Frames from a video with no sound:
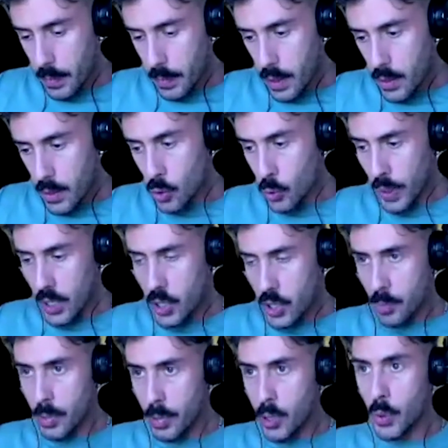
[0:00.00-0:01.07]
switch
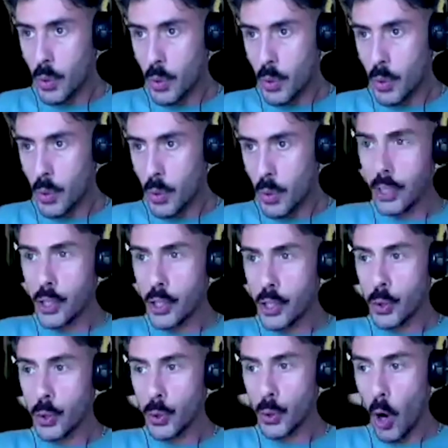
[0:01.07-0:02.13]
between the
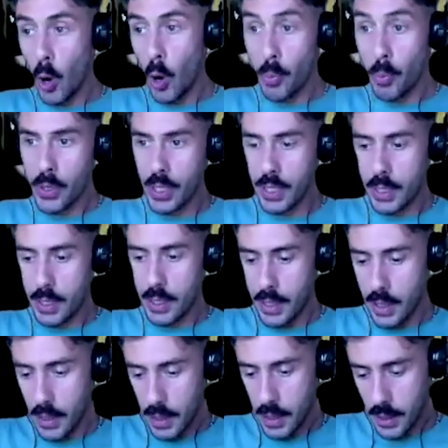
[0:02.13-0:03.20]
two opposite
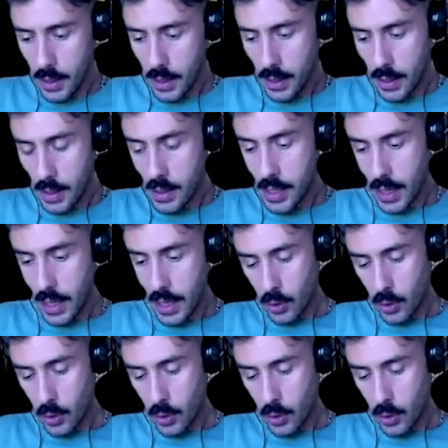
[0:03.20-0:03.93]
sectors.